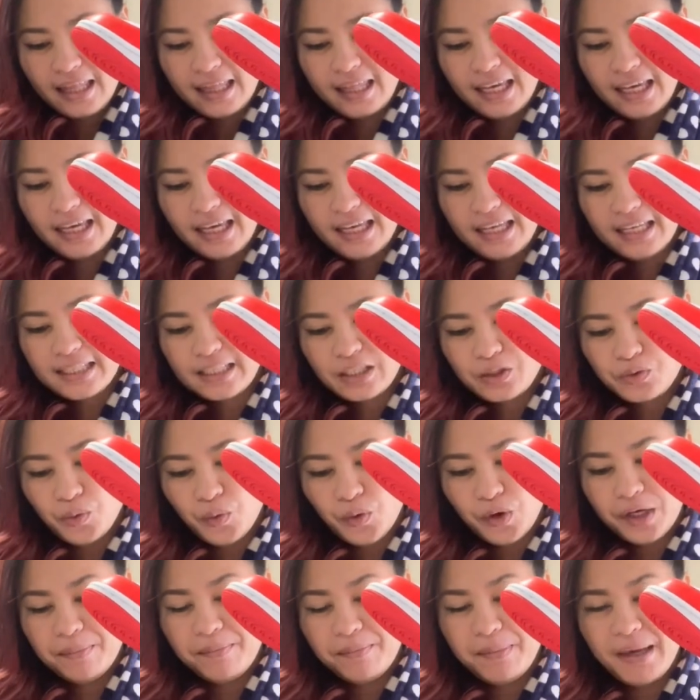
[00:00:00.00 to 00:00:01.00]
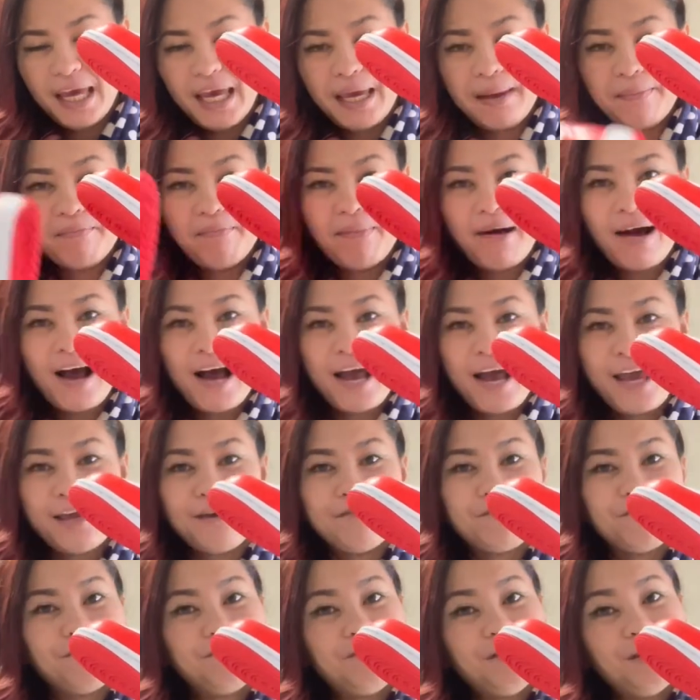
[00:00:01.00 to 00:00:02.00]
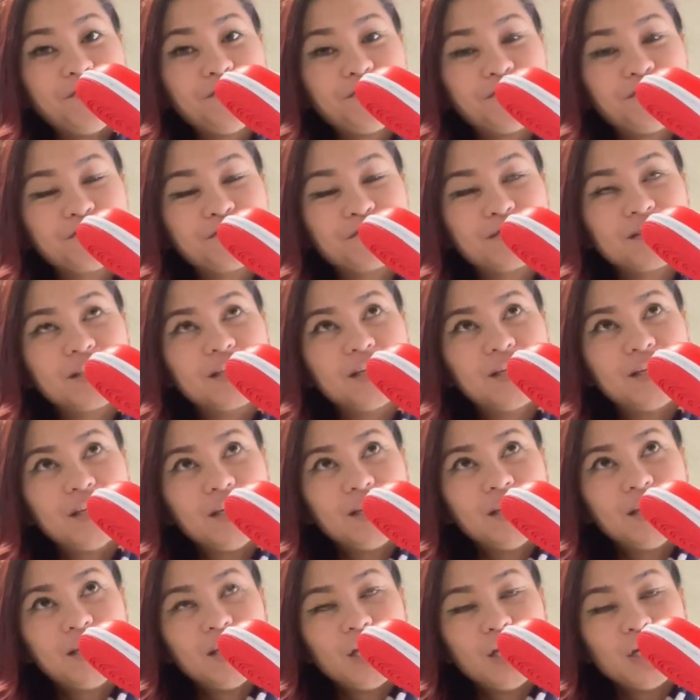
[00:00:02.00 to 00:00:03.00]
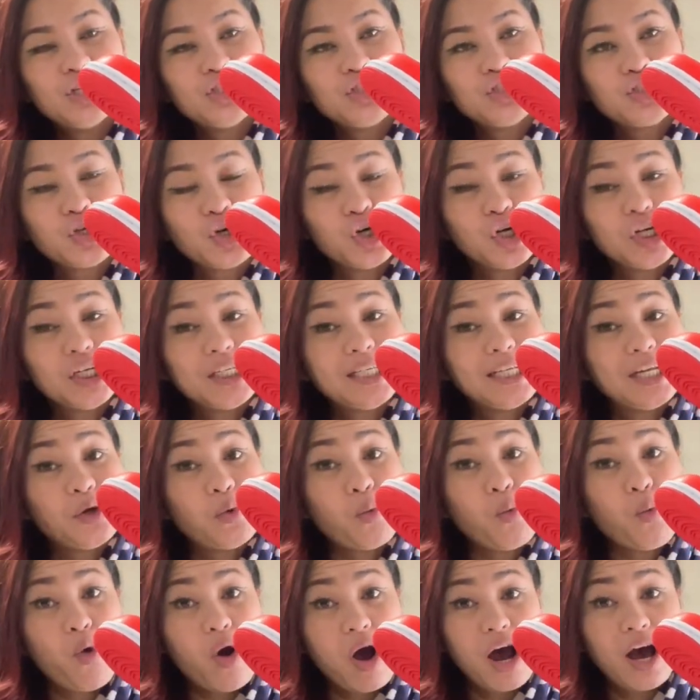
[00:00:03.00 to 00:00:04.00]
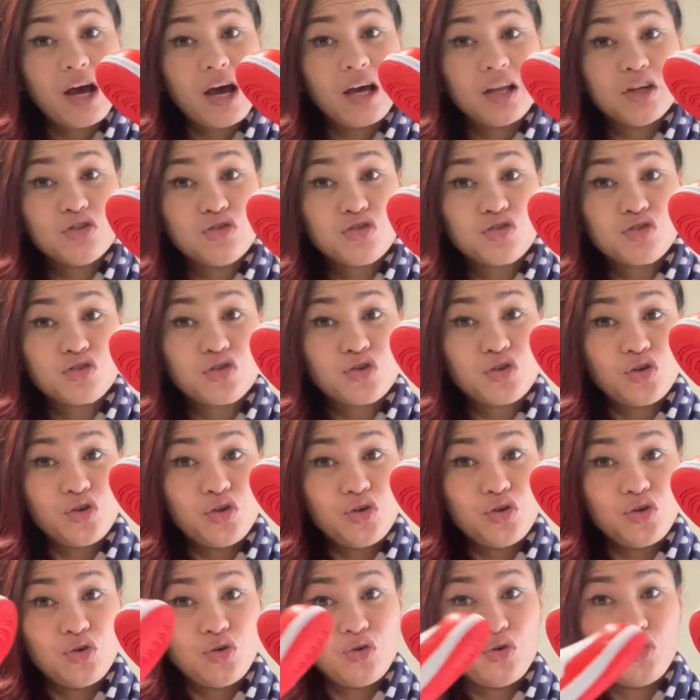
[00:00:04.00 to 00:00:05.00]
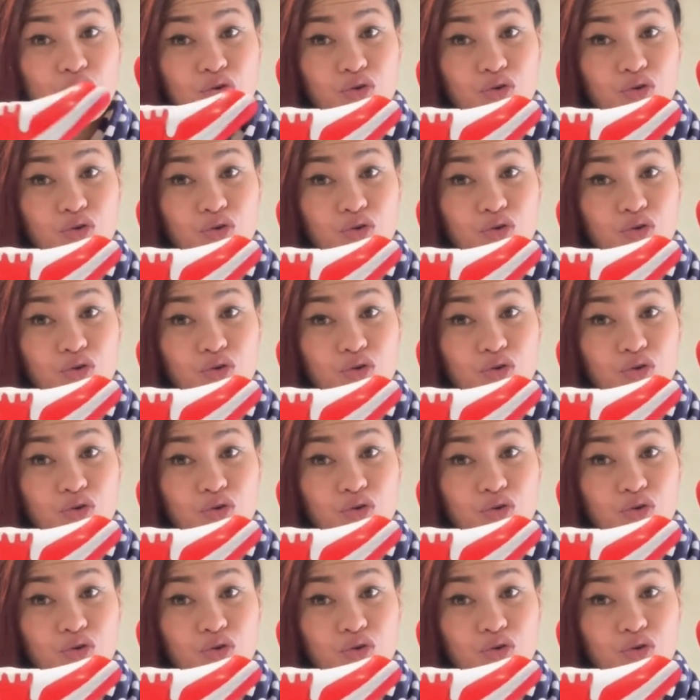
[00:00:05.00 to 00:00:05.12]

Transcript: This would be my fifth Jordan 1 shoes.